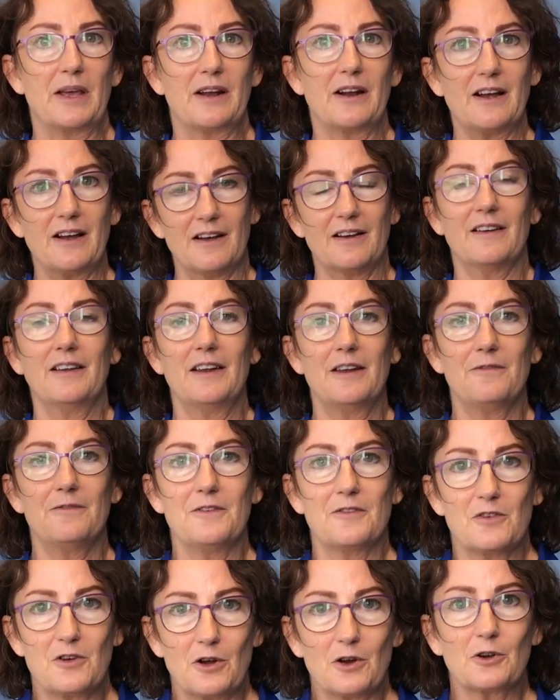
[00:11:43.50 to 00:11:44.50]
better if
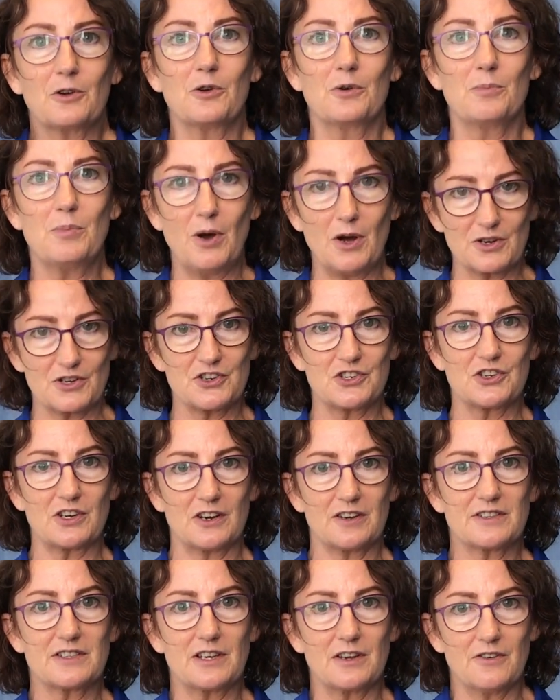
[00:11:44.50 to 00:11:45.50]
you've got good
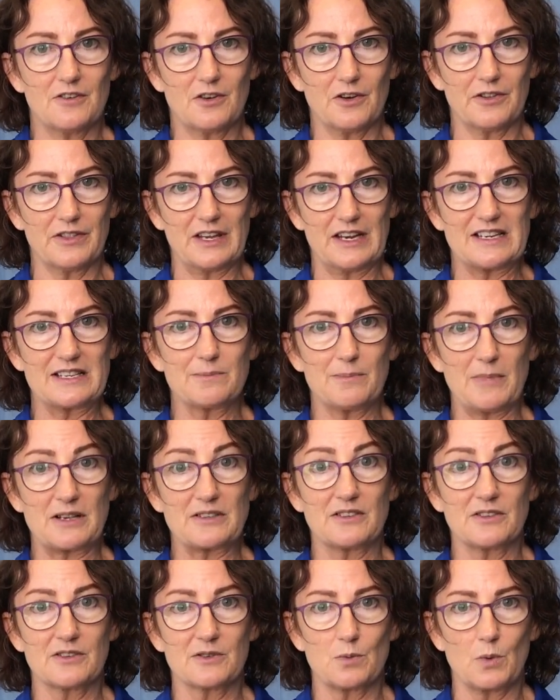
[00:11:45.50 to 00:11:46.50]
posture. So you've got these
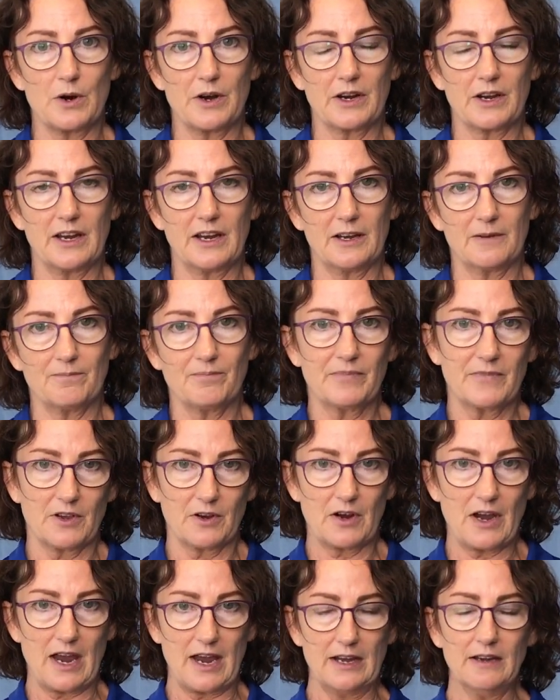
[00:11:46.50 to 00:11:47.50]
muscles working,
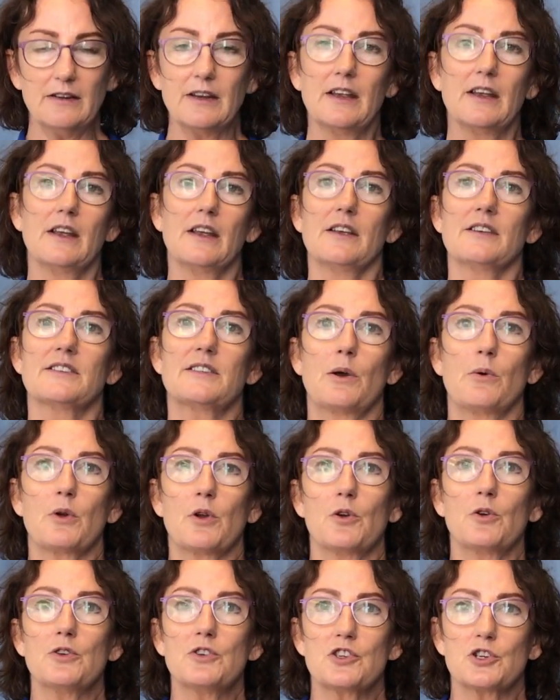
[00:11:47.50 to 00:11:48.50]
okay? So a
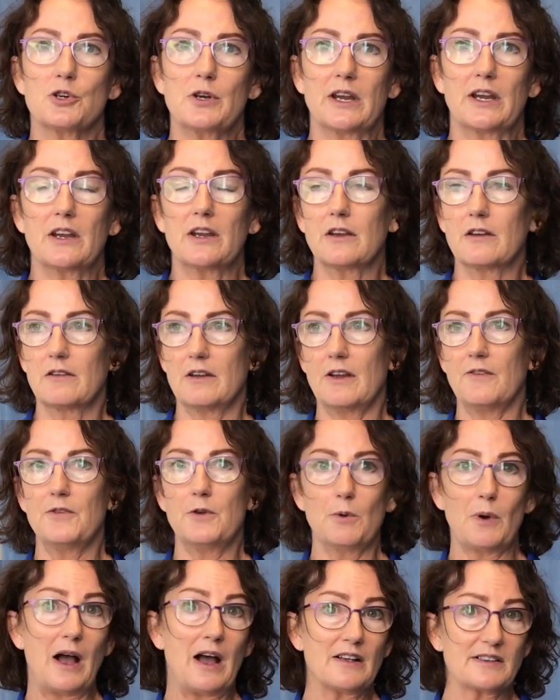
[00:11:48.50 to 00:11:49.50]
good trick, if
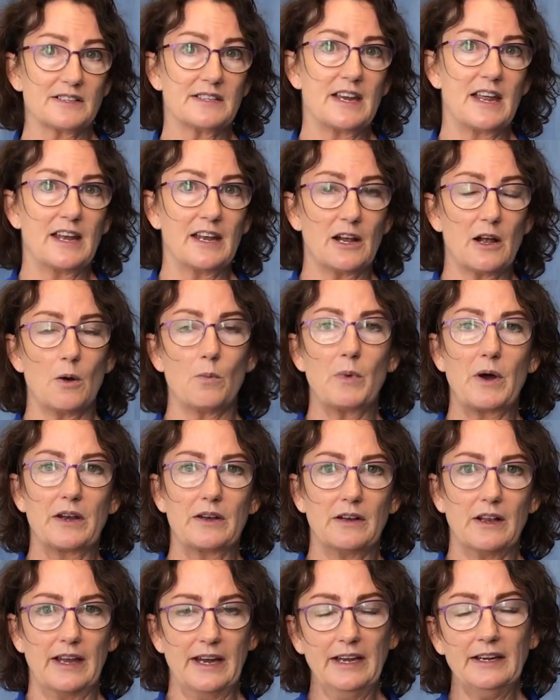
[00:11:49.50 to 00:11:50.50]
you are standing on
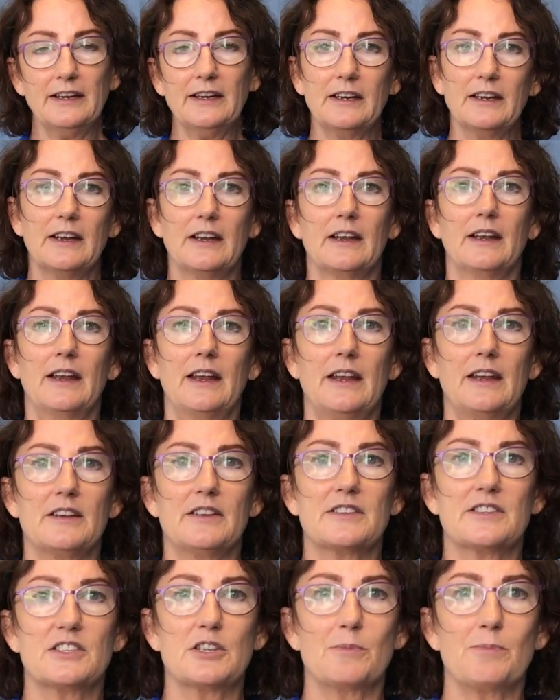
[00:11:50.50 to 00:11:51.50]
one leg,
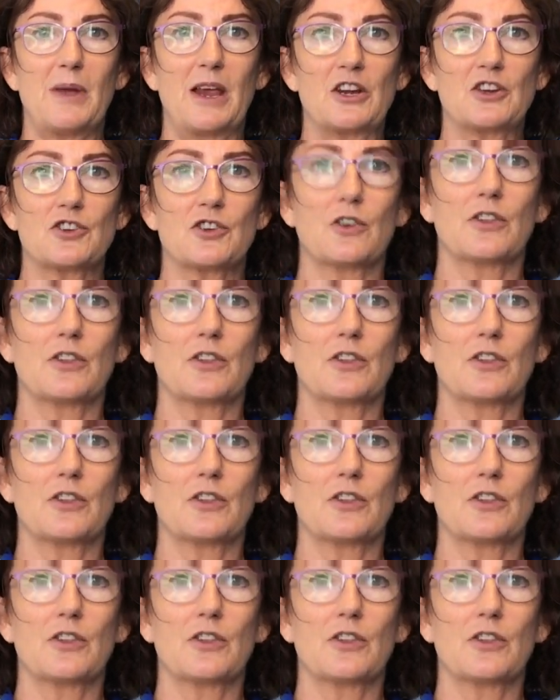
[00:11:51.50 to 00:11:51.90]
is to make